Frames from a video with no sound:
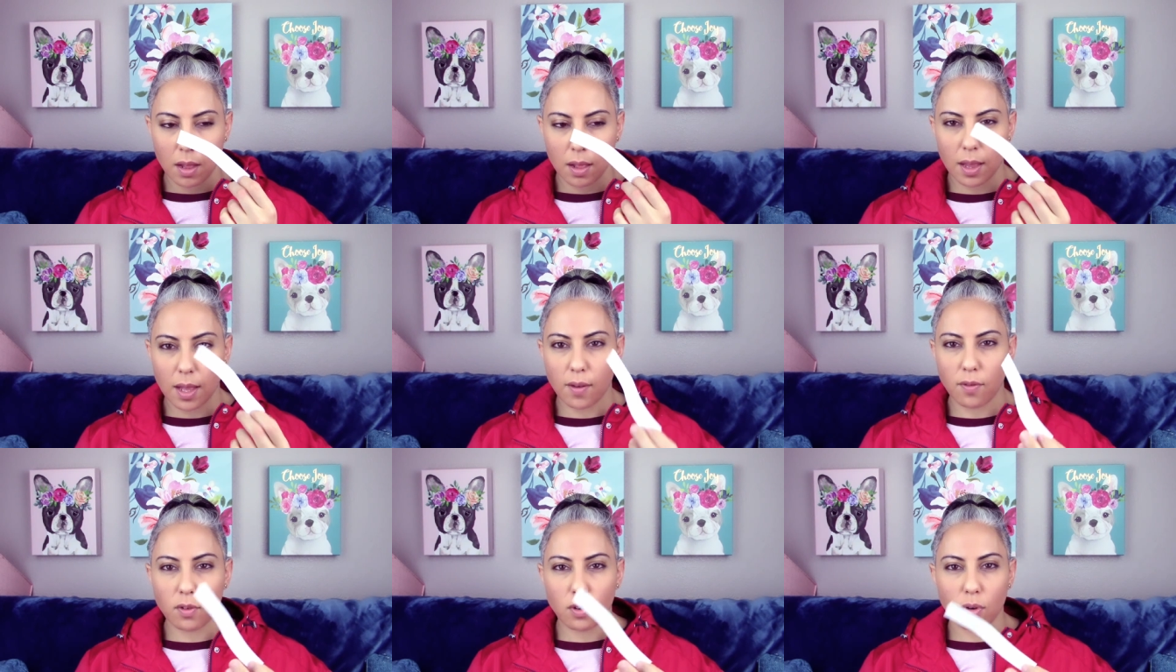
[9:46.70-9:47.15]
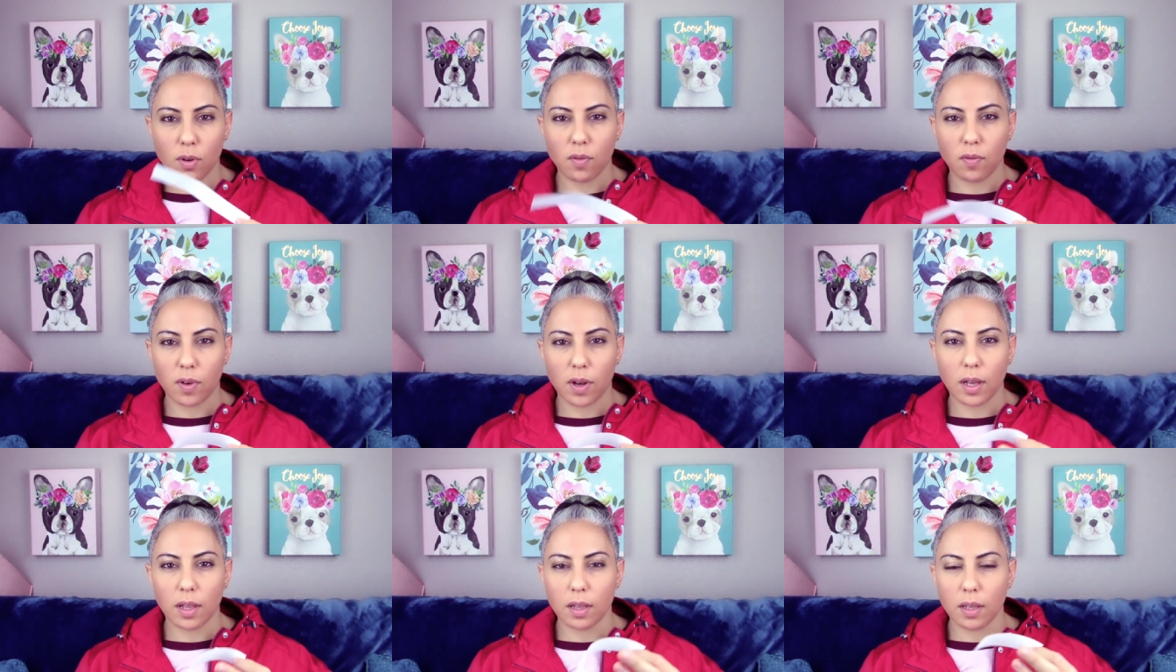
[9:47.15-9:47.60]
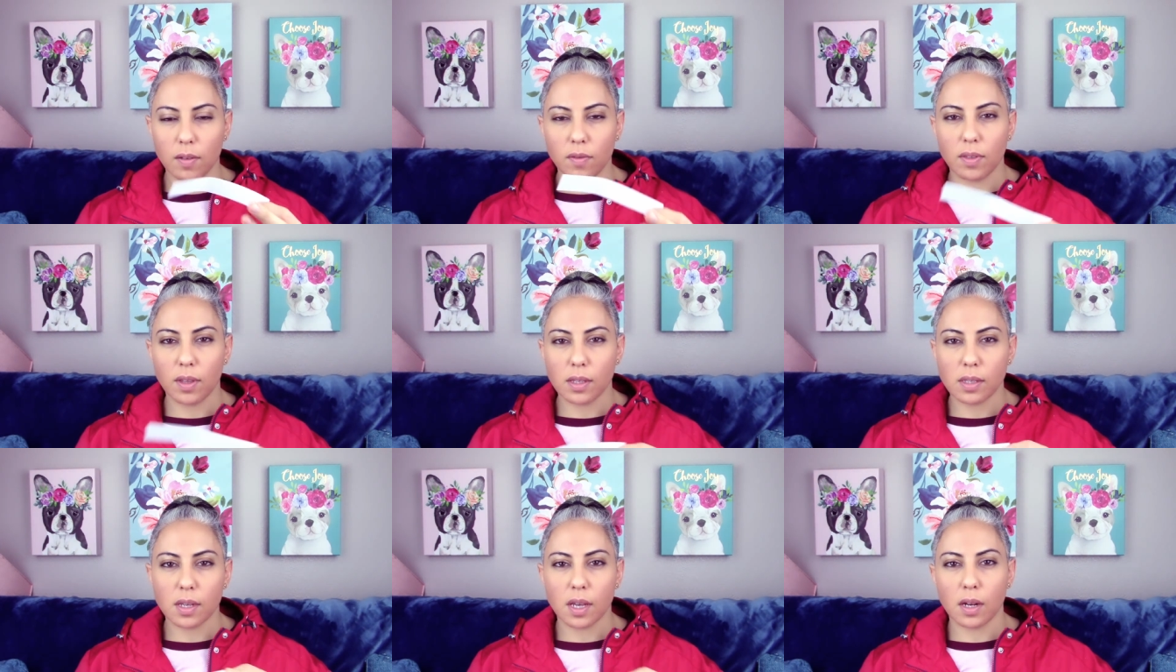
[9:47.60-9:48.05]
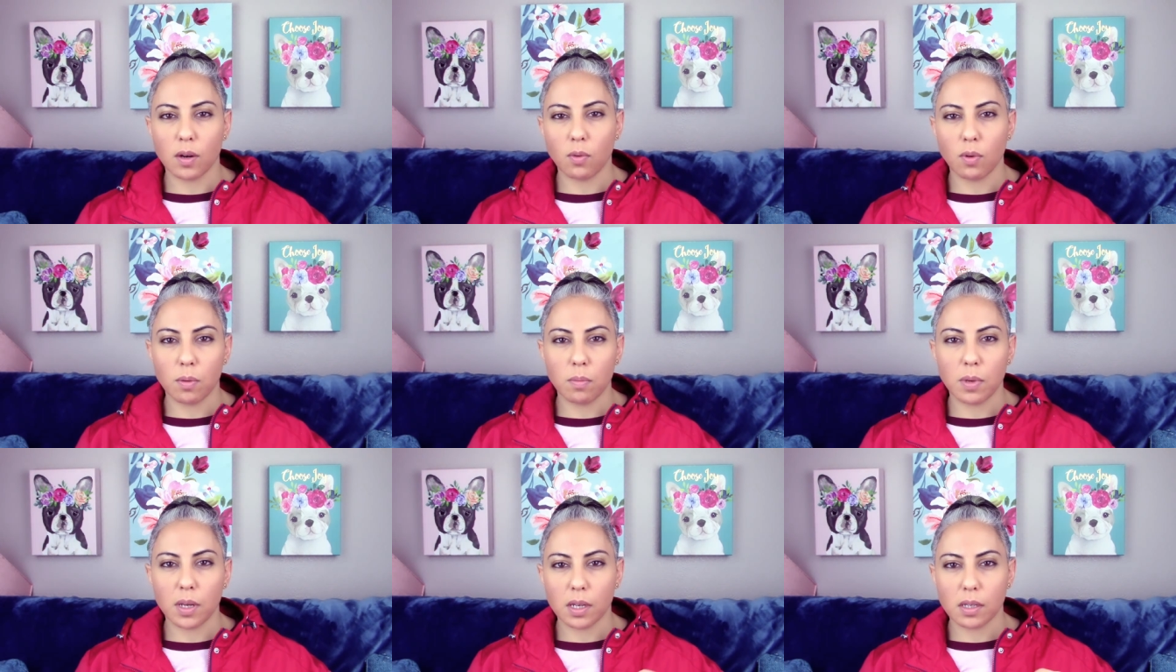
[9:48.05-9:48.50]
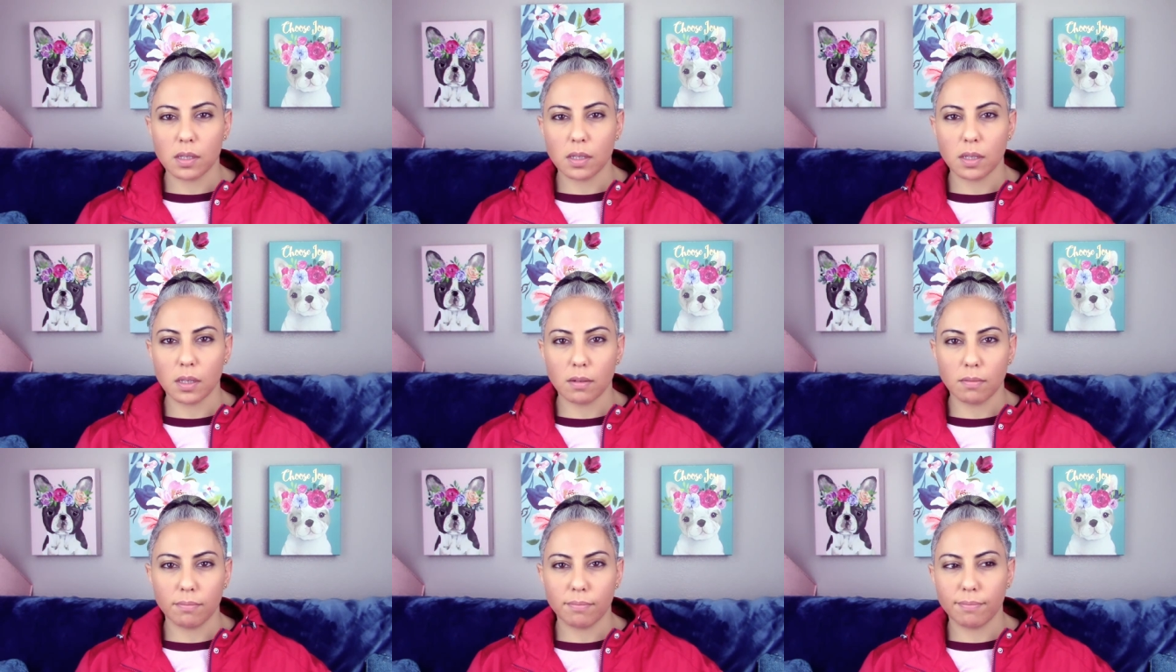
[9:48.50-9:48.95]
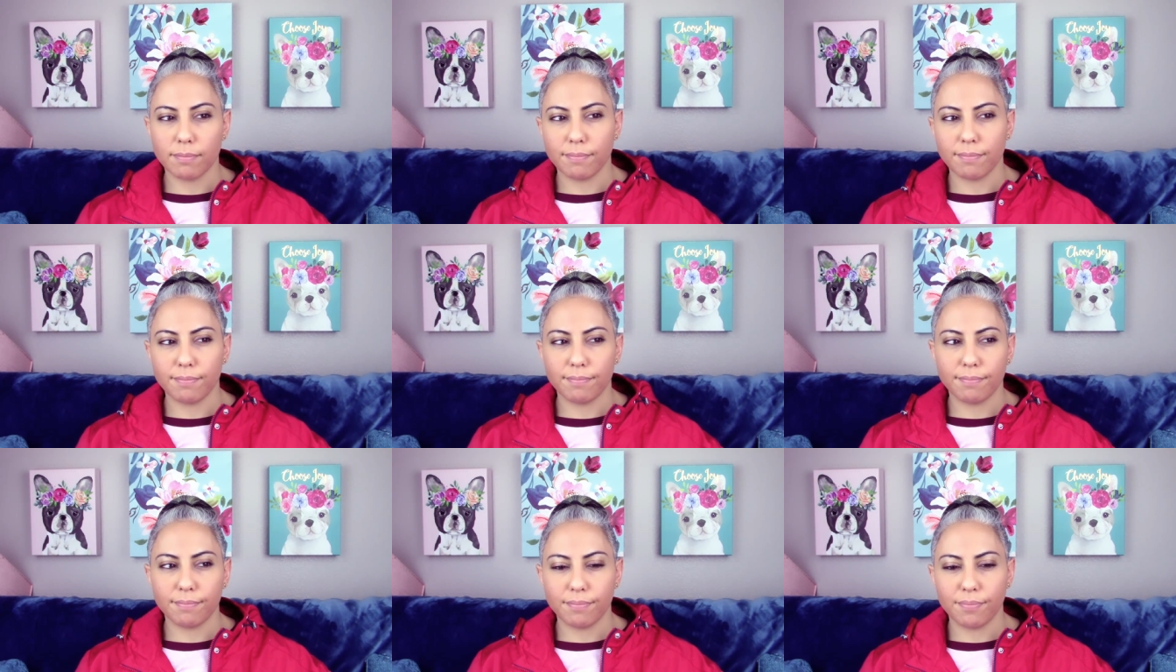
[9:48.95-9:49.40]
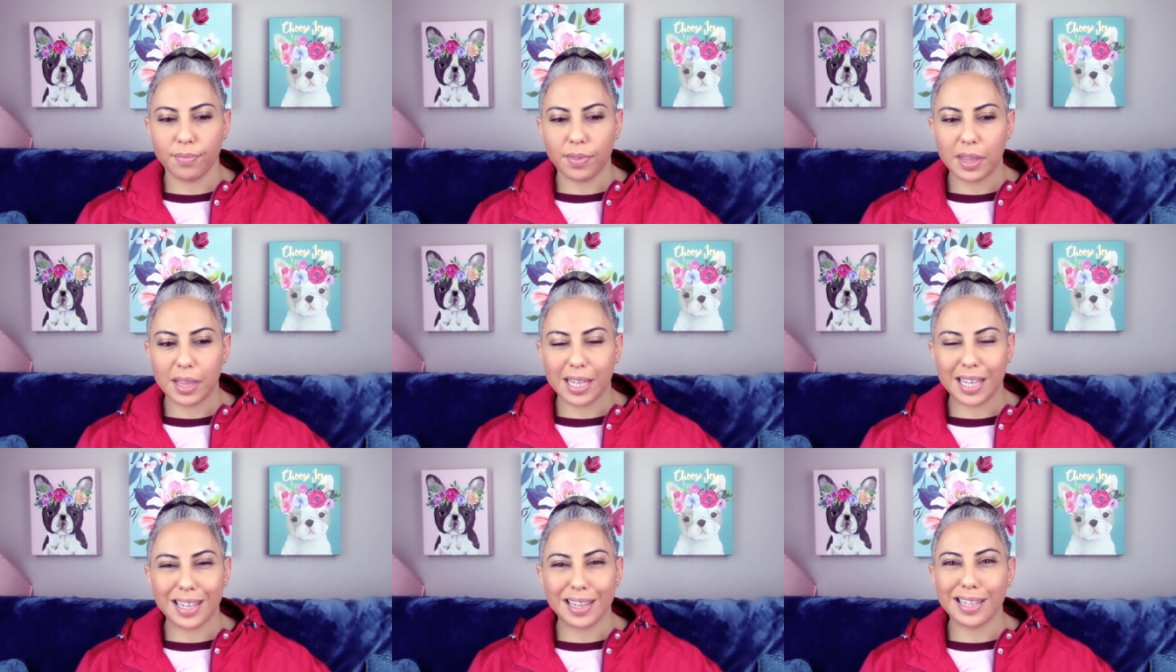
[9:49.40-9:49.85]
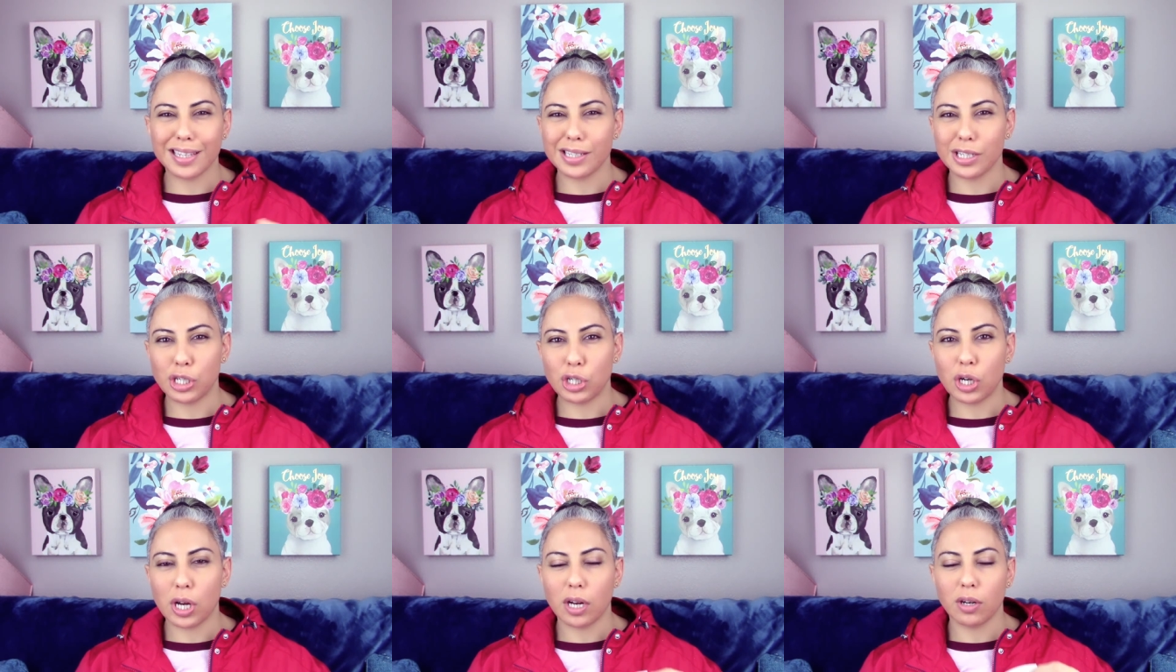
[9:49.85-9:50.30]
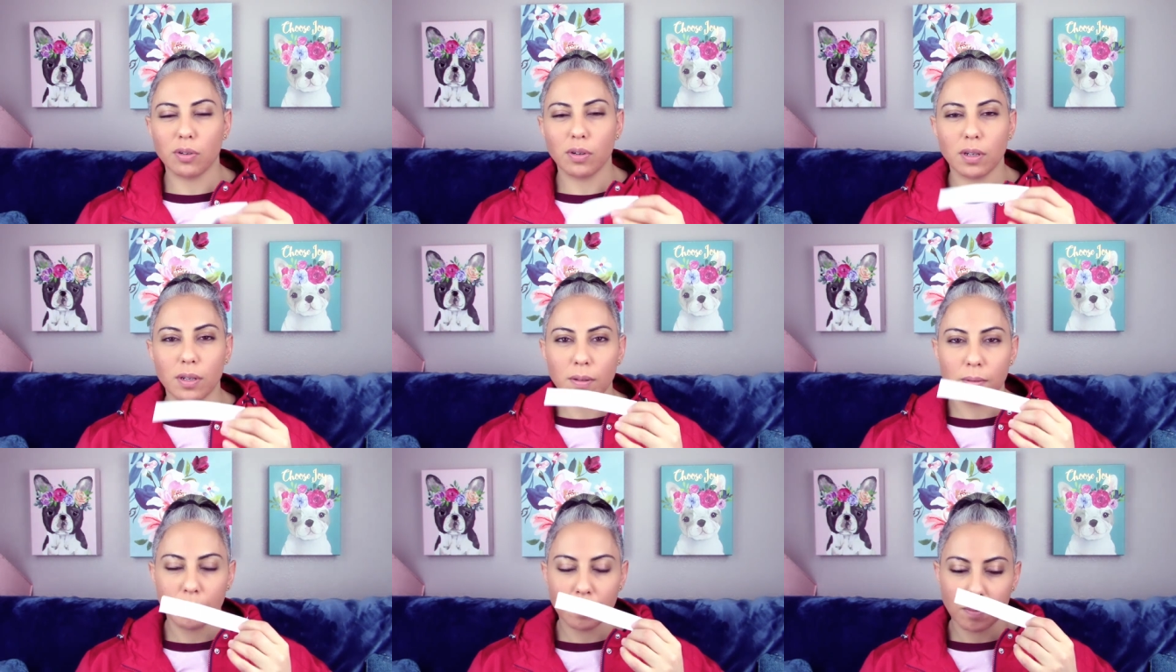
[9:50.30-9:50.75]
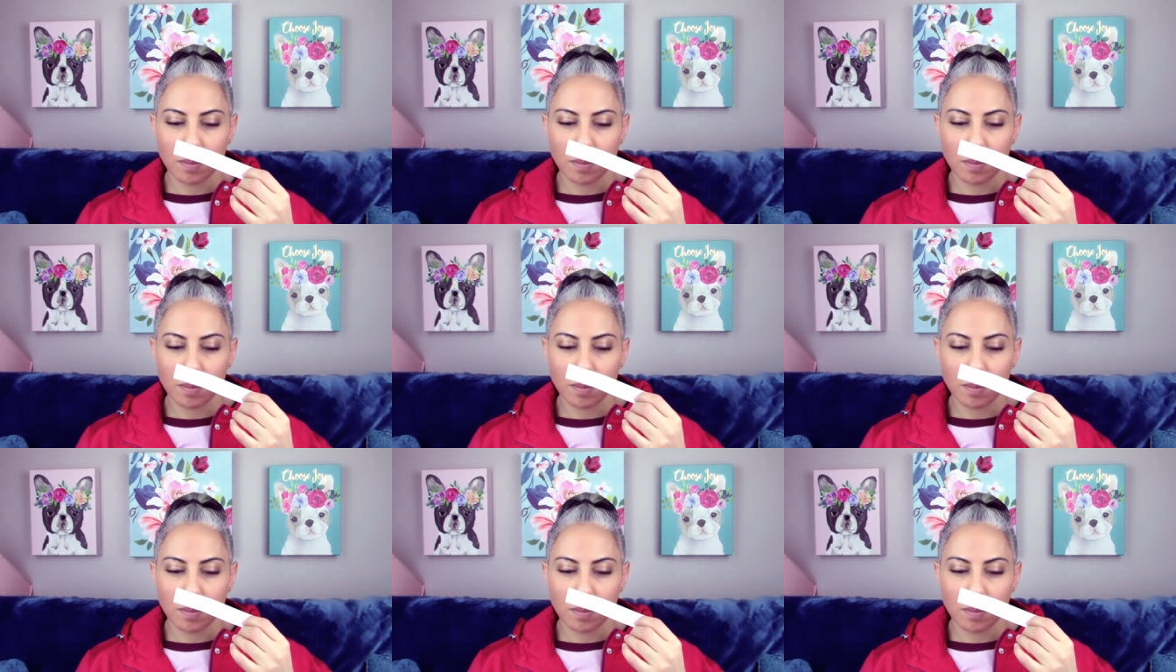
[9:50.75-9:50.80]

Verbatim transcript: Lavender and violet leaf, that's kind of what makes it in this genre.